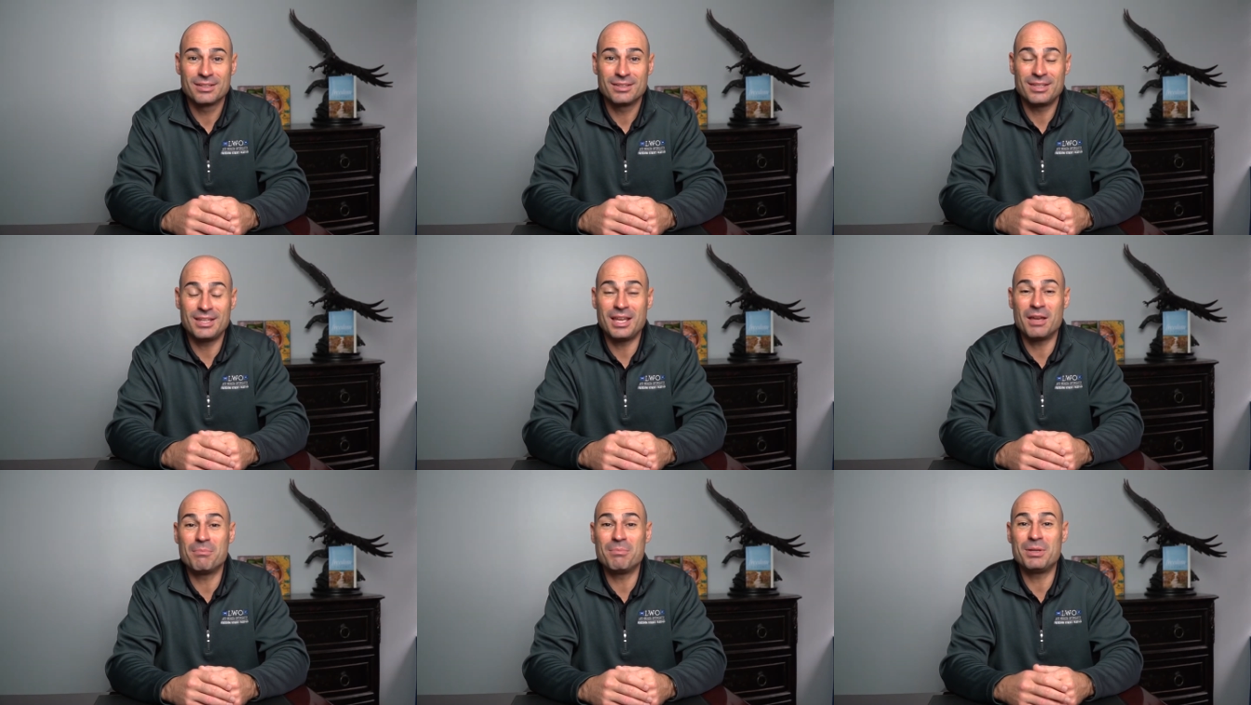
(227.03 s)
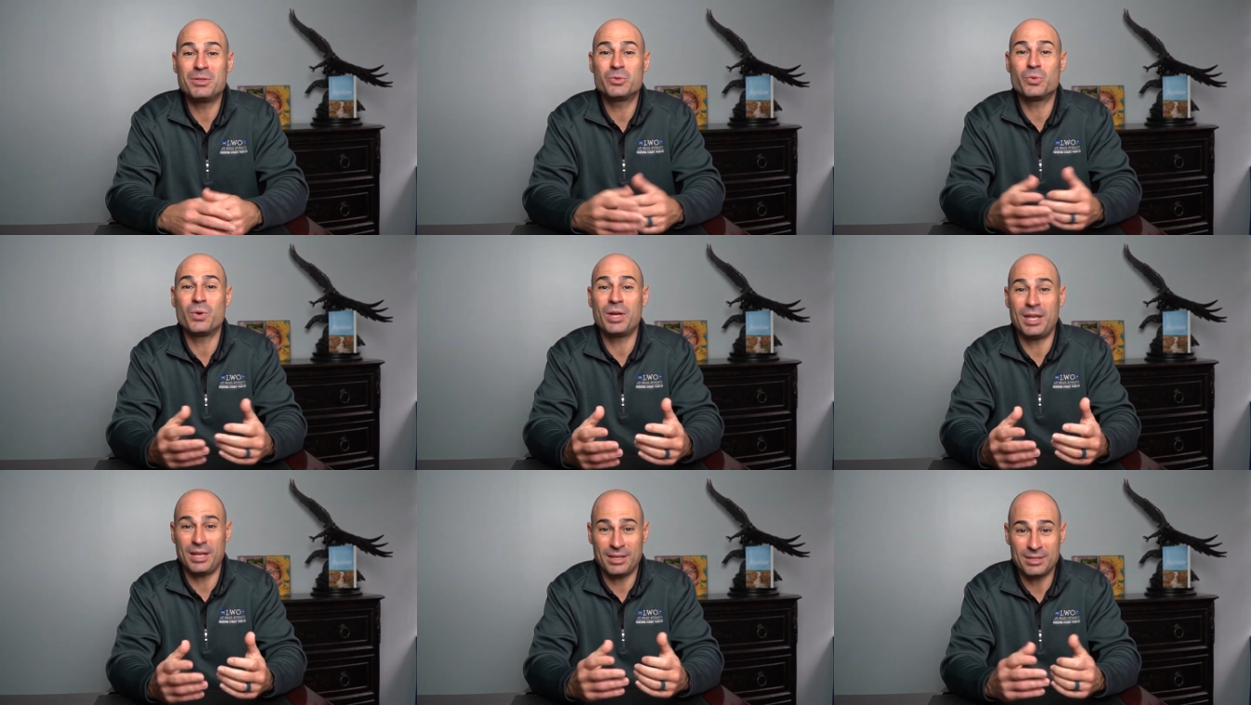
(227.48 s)
the in
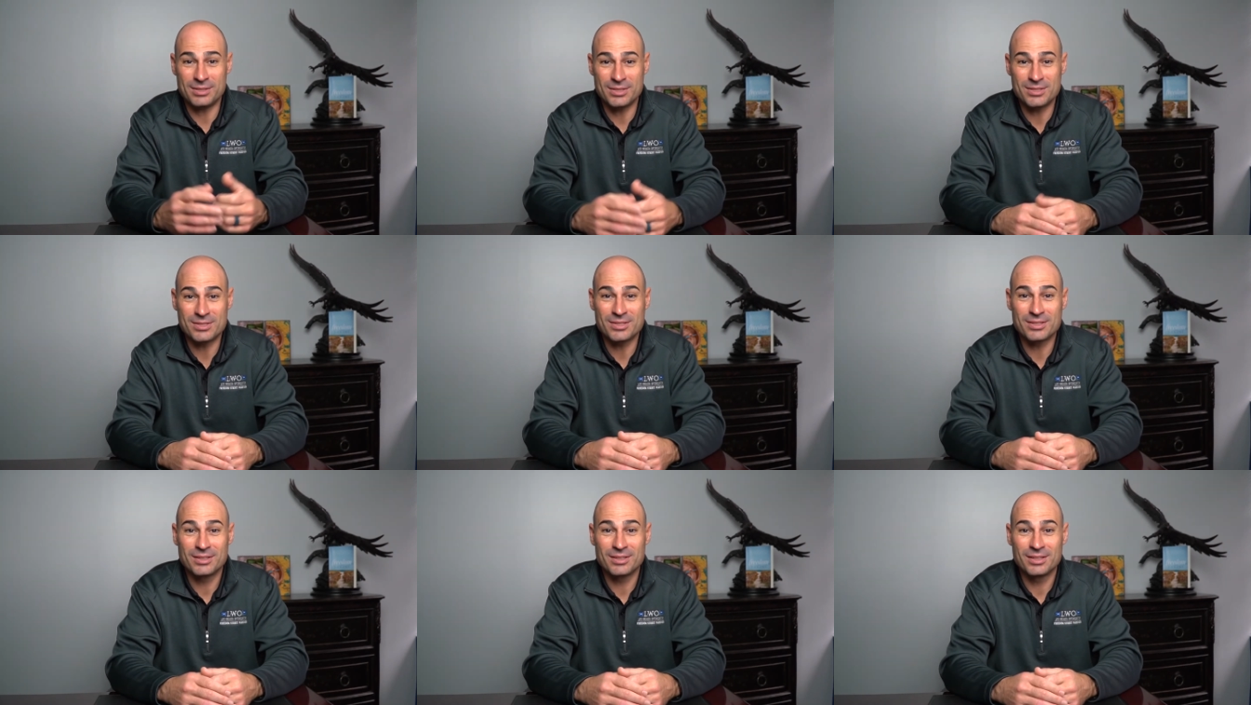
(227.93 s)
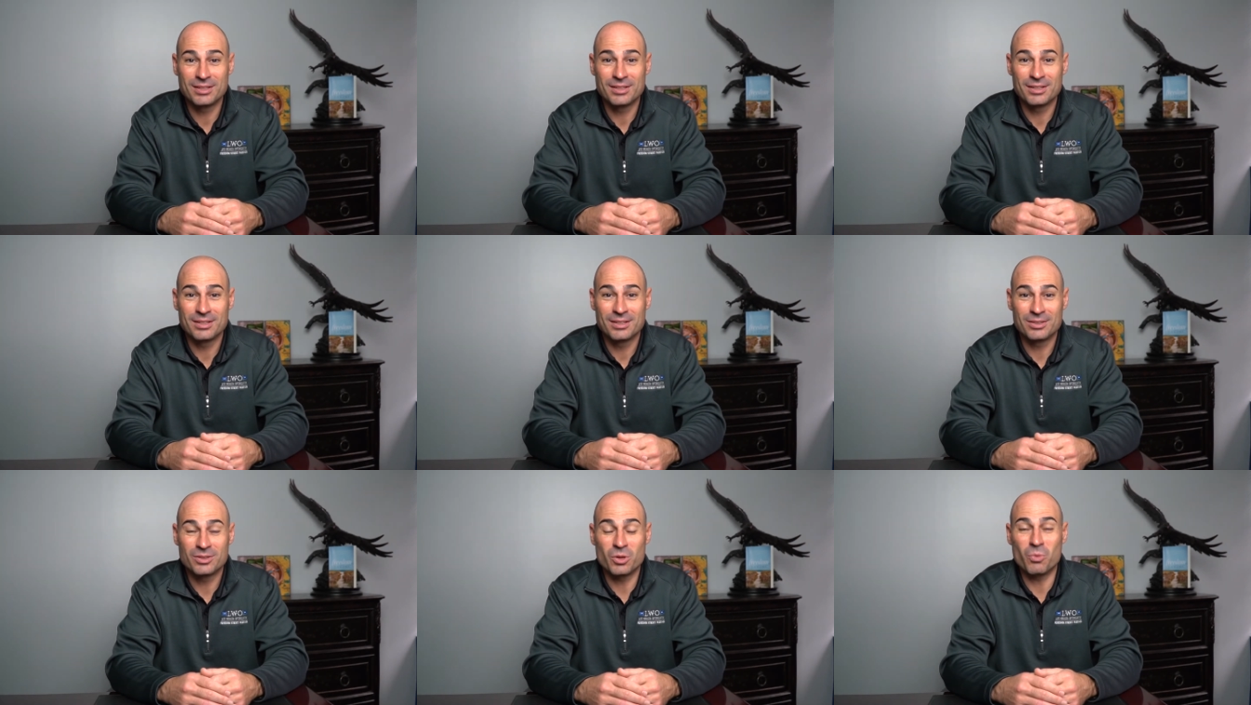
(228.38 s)
betweens,
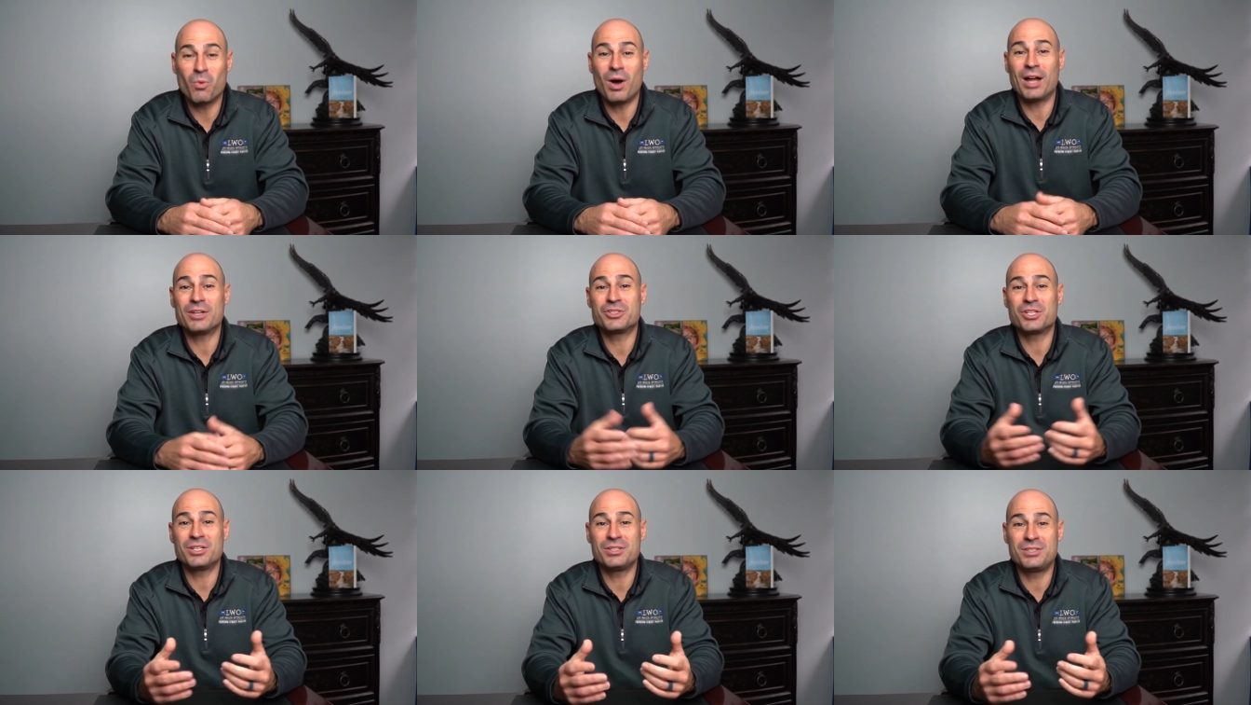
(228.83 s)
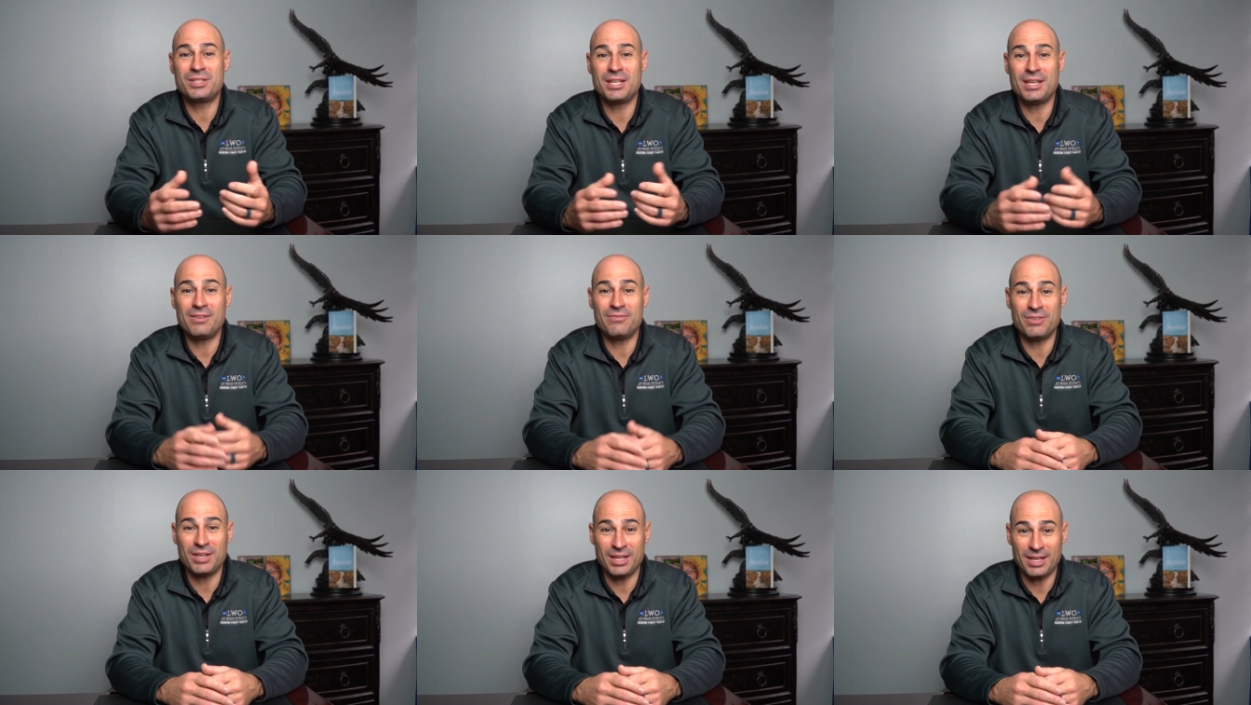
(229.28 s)
the watching
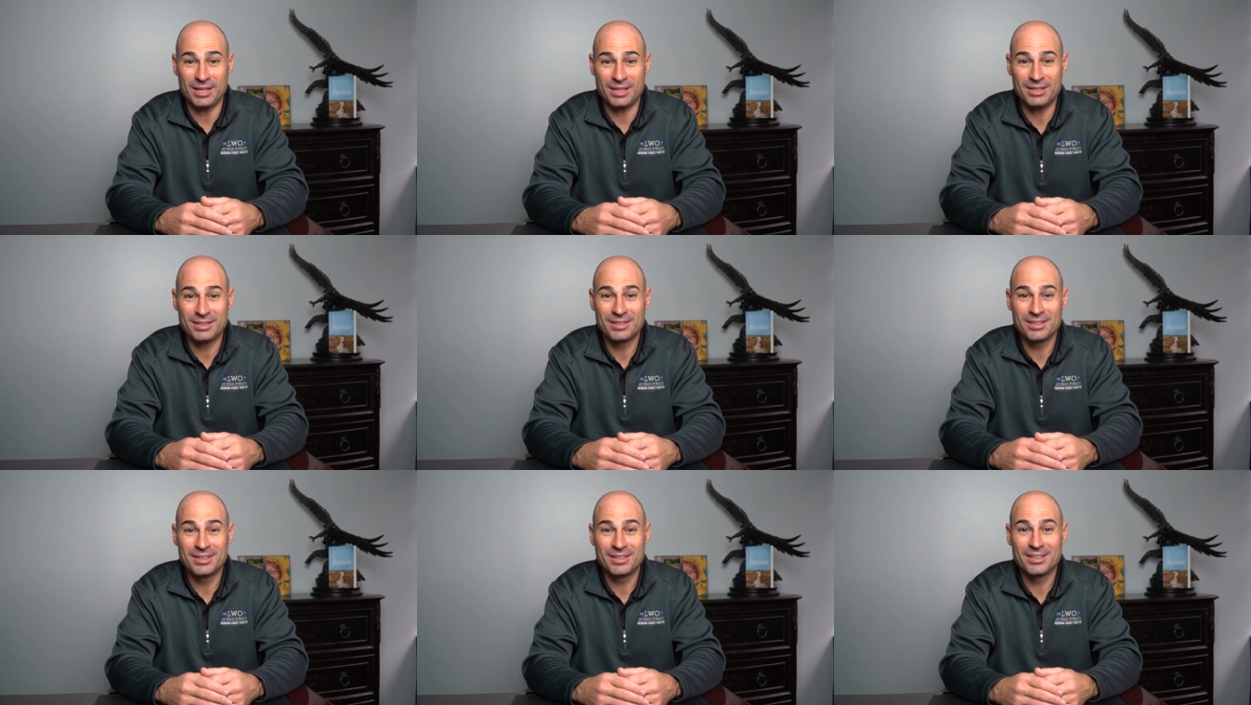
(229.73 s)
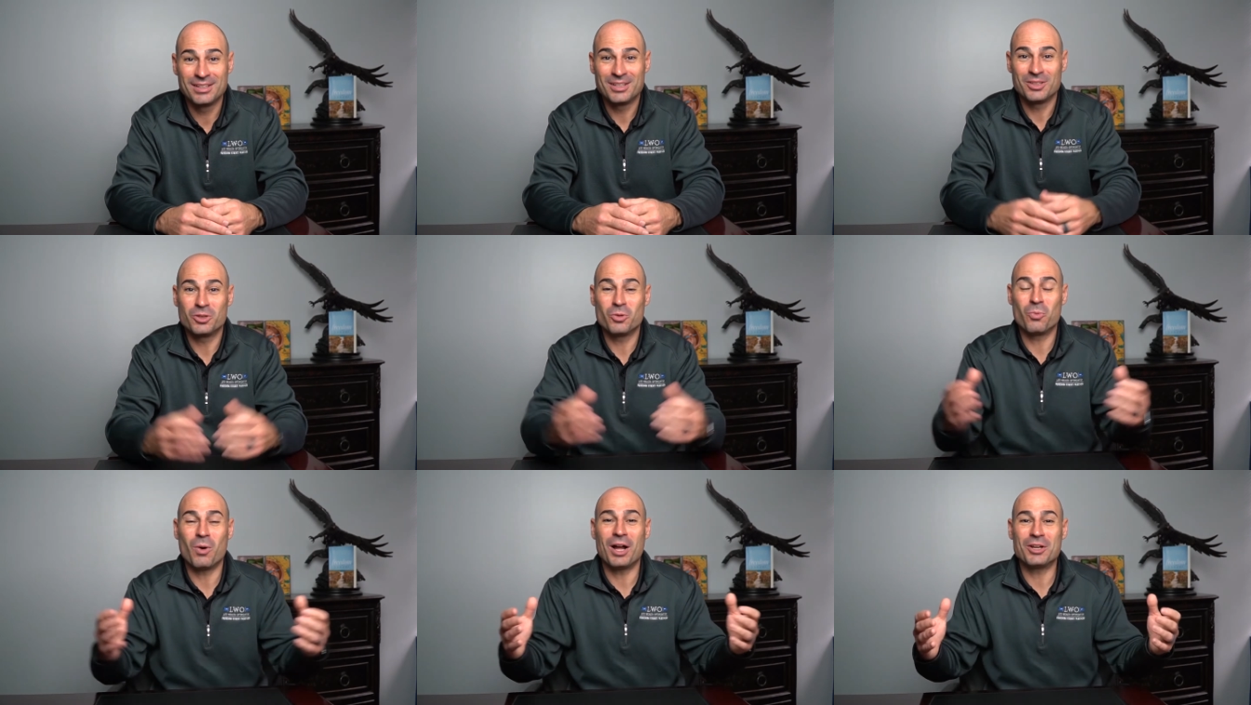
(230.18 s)
TV,
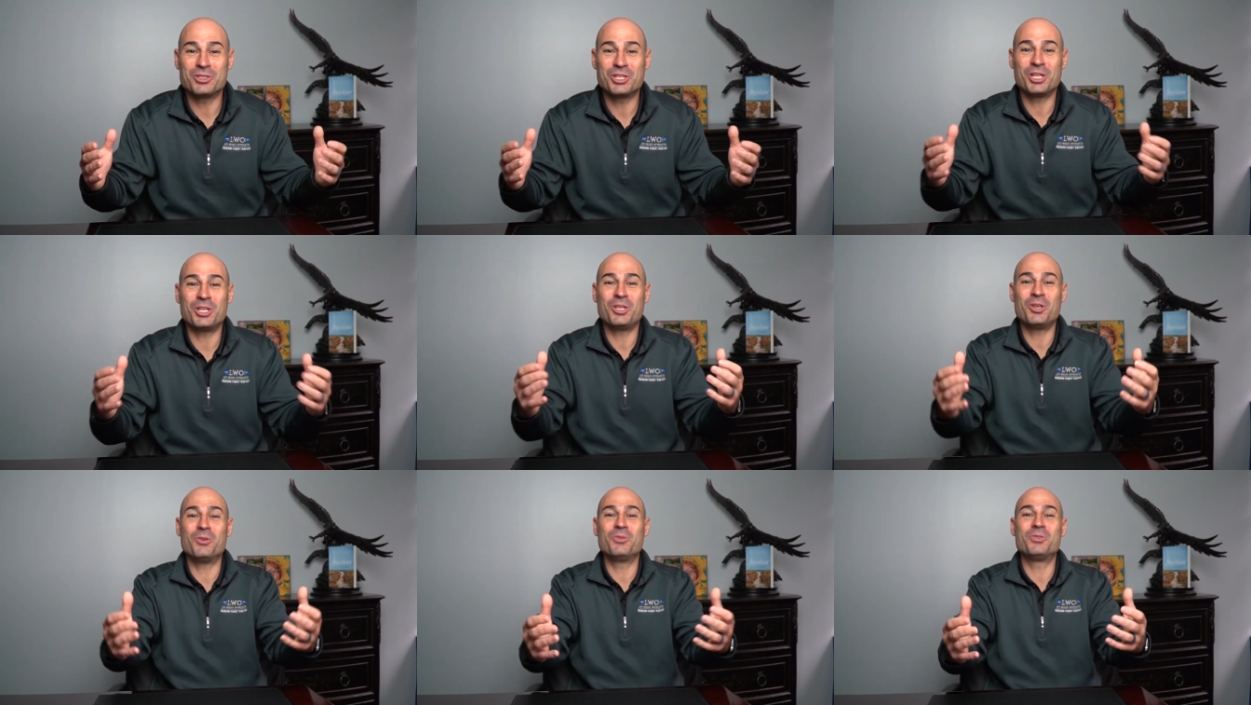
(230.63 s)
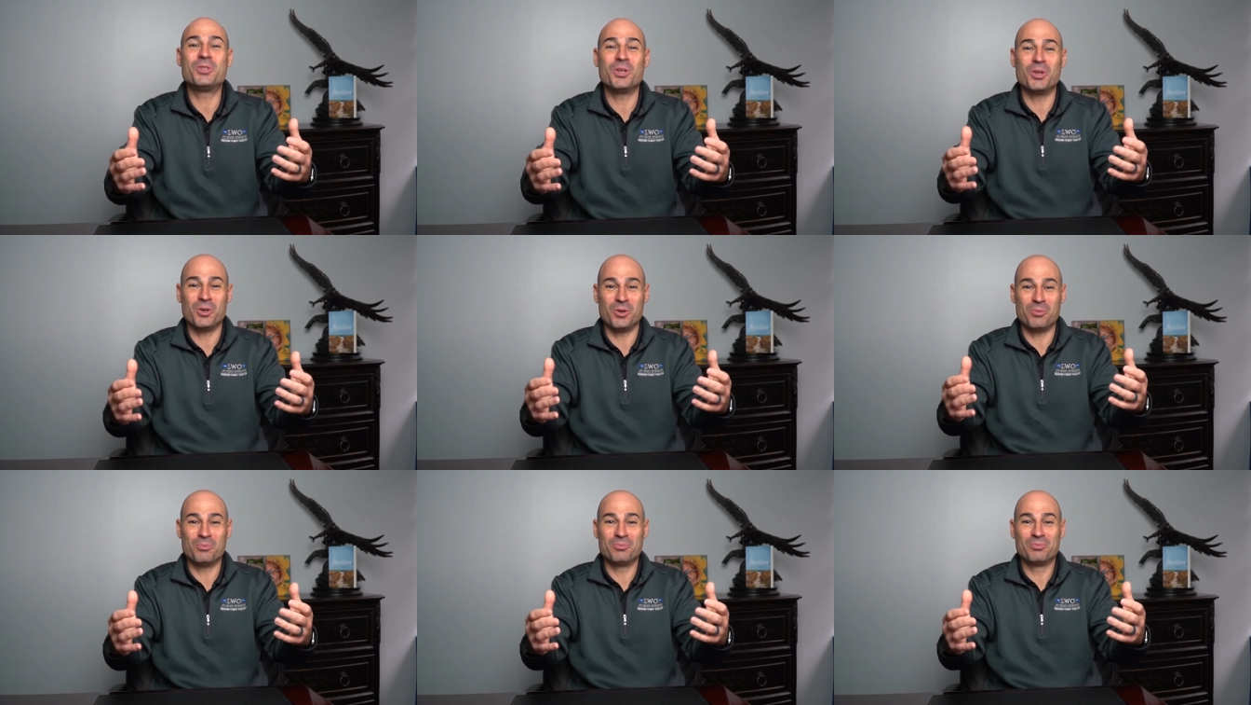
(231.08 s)
the watching
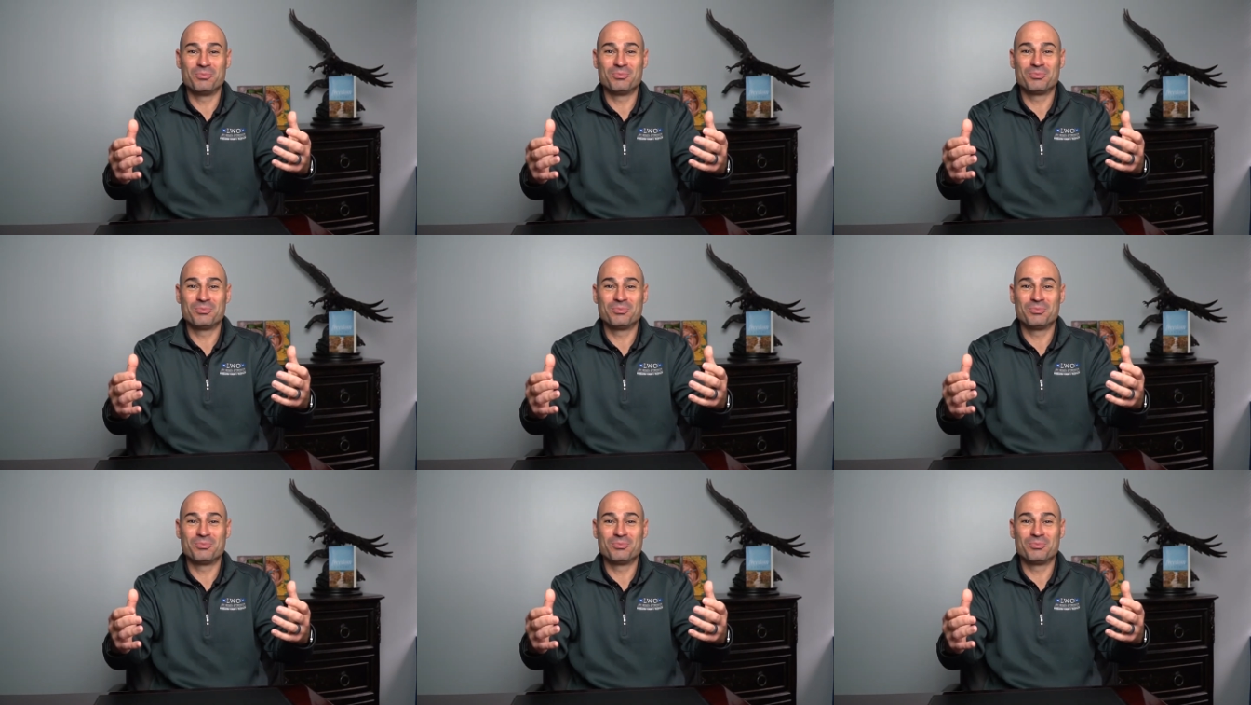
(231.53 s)
YouTube,